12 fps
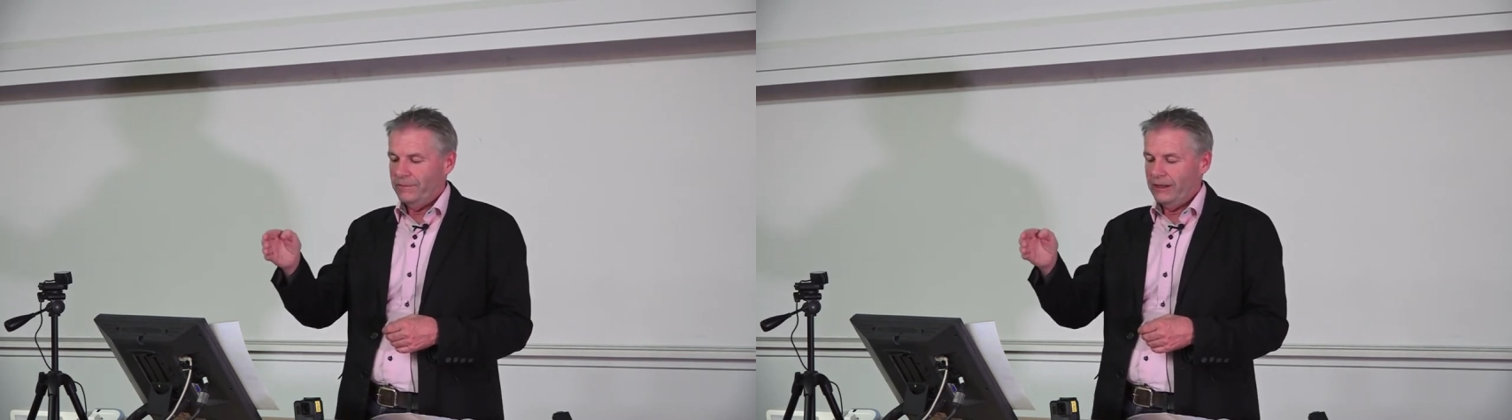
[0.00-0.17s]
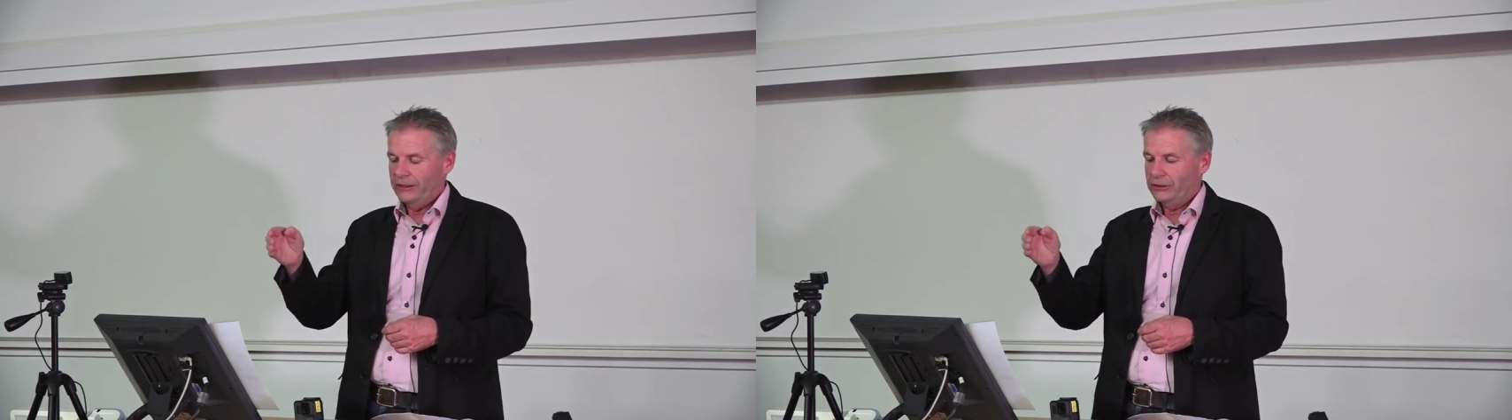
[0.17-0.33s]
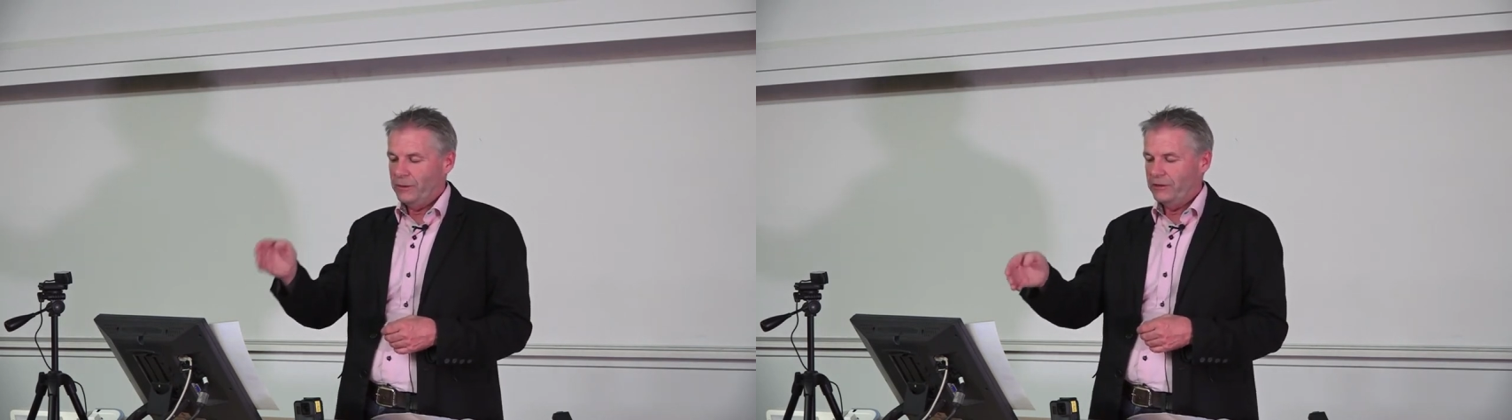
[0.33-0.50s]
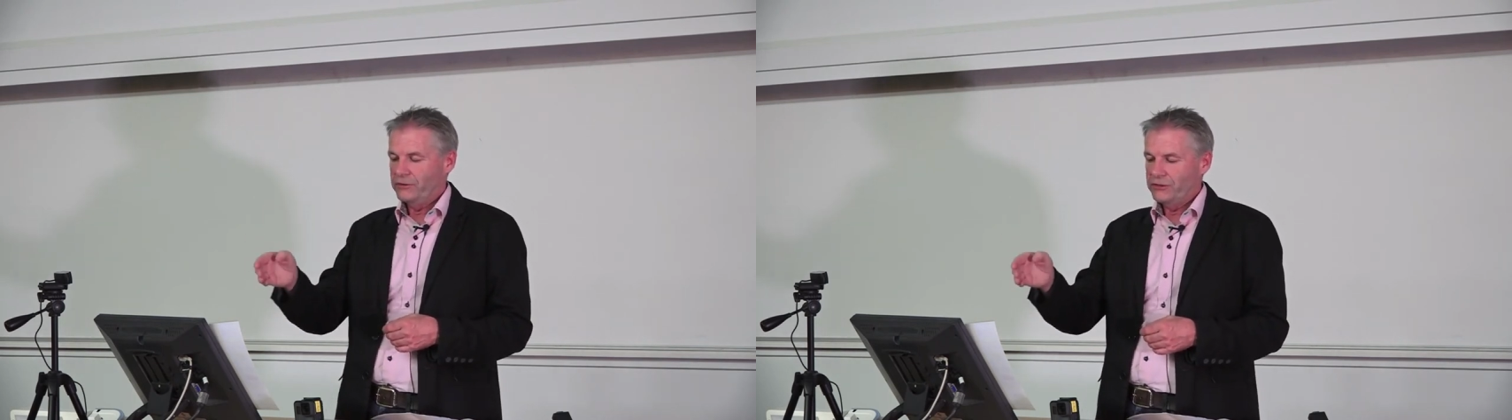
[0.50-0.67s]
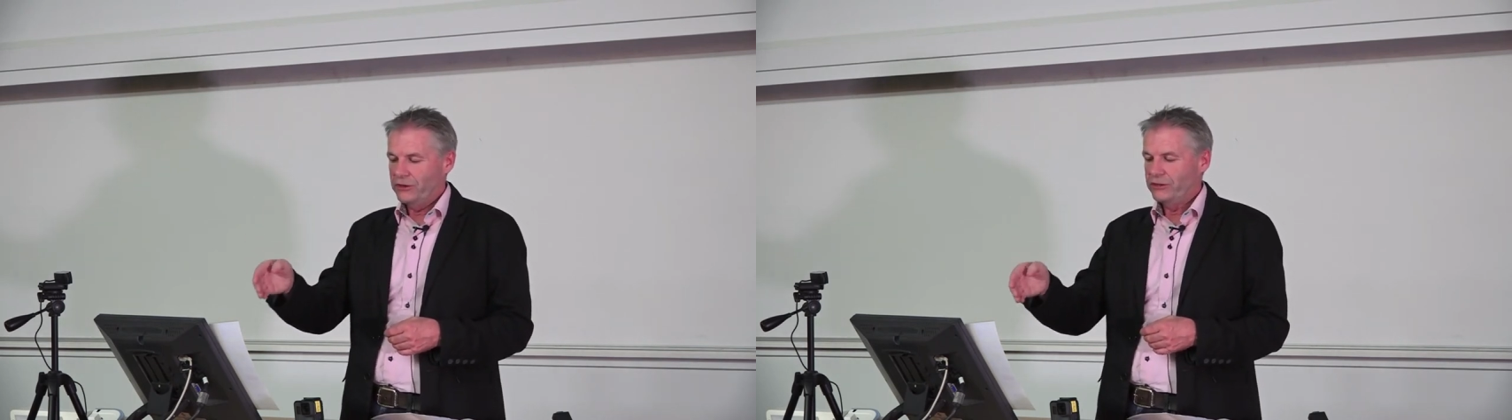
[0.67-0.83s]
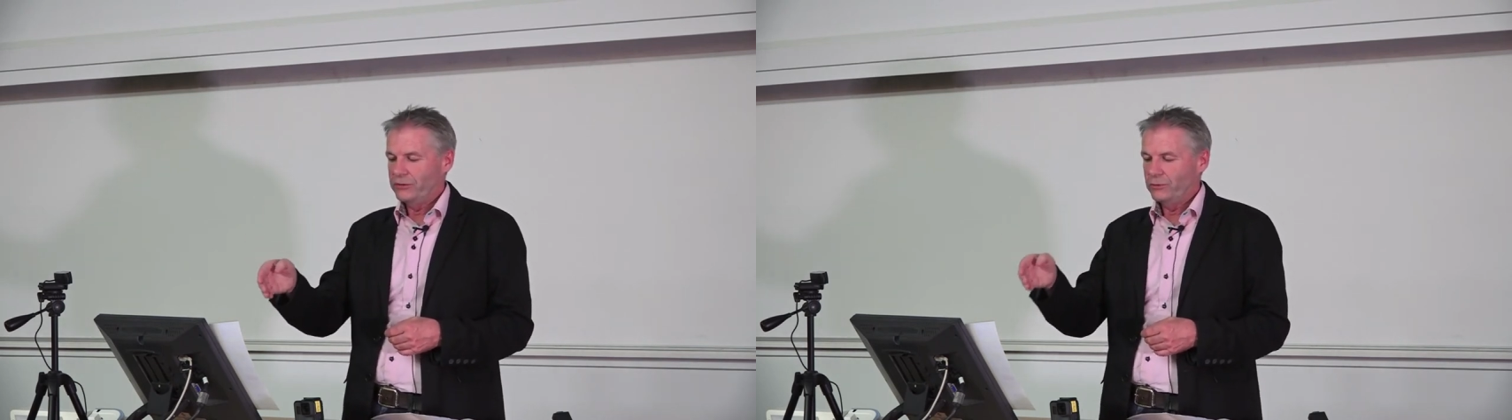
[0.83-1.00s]
an experienced
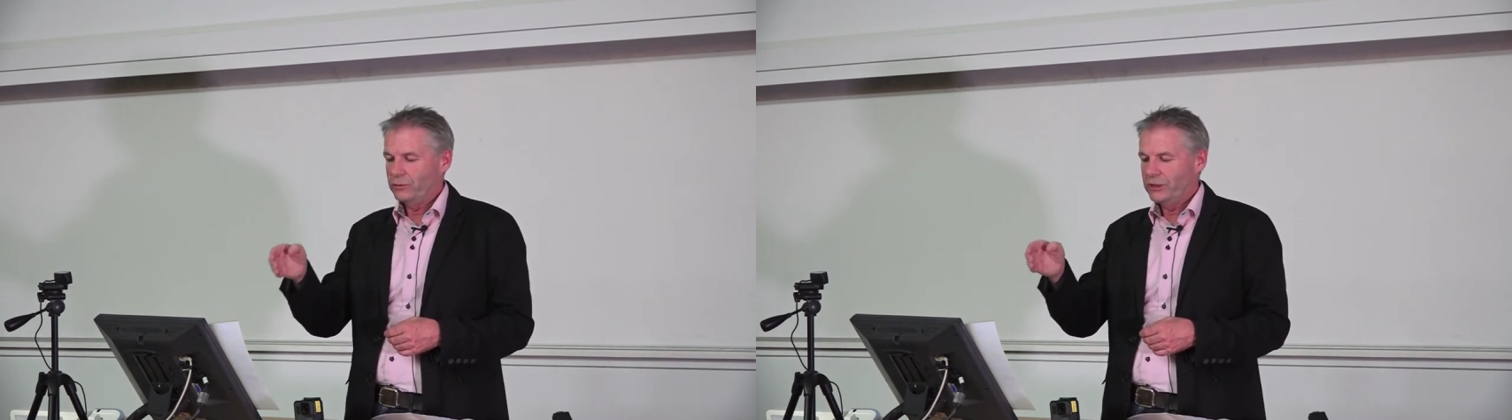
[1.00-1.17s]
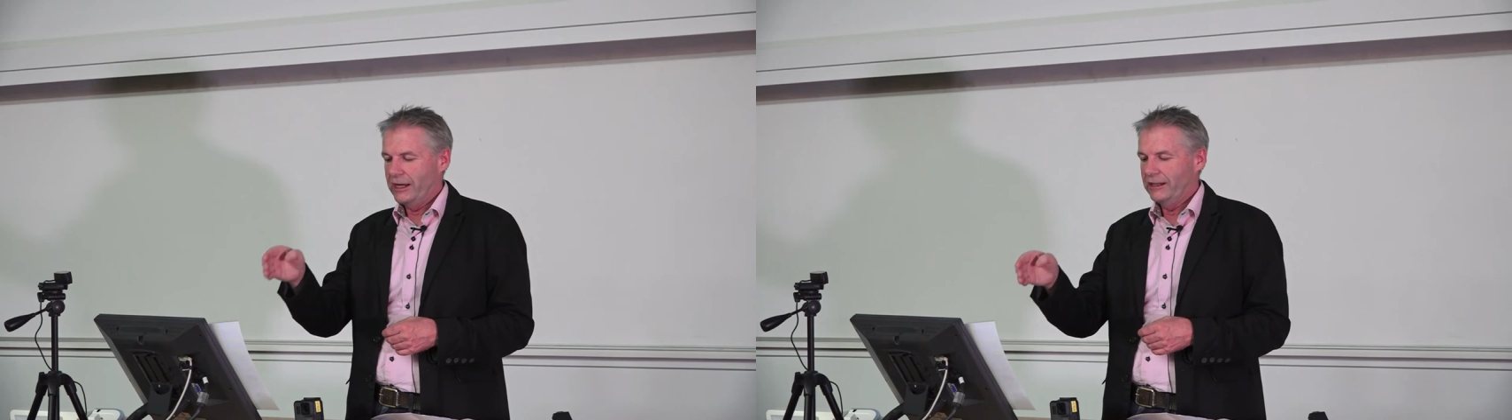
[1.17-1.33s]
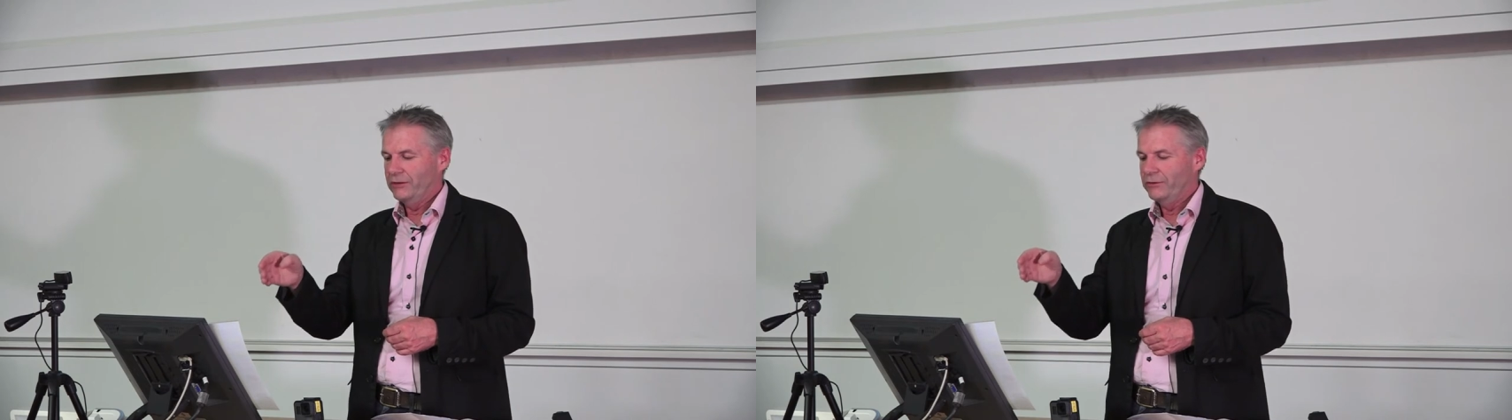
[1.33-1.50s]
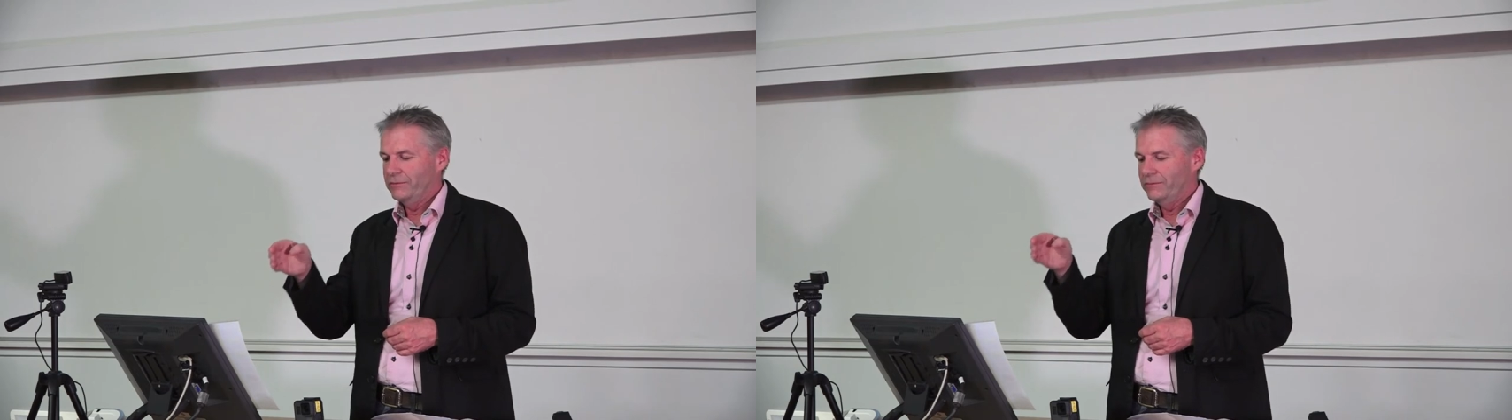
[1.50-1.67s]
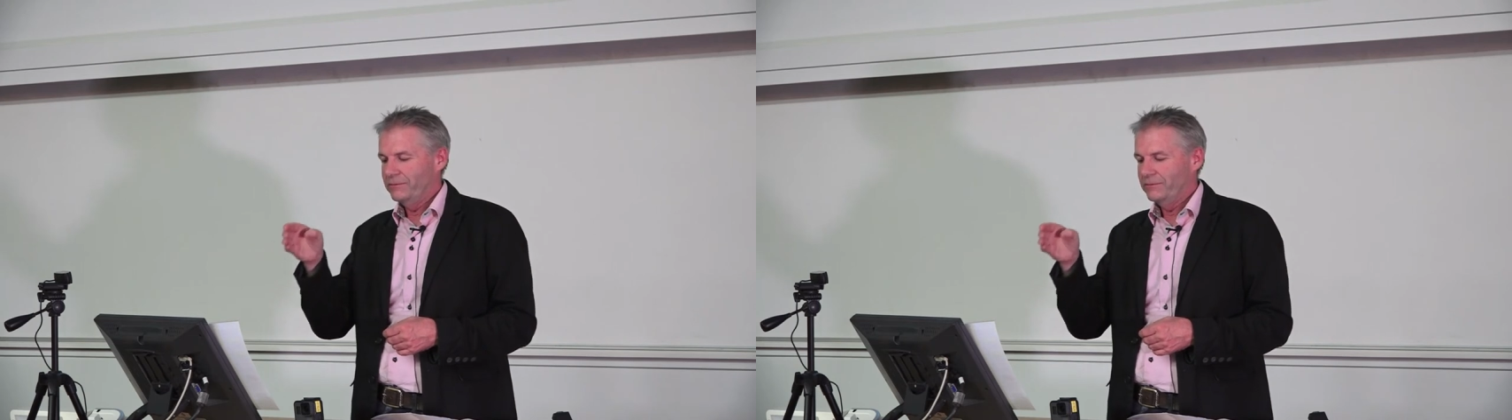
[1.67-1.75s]
surgeon will tell you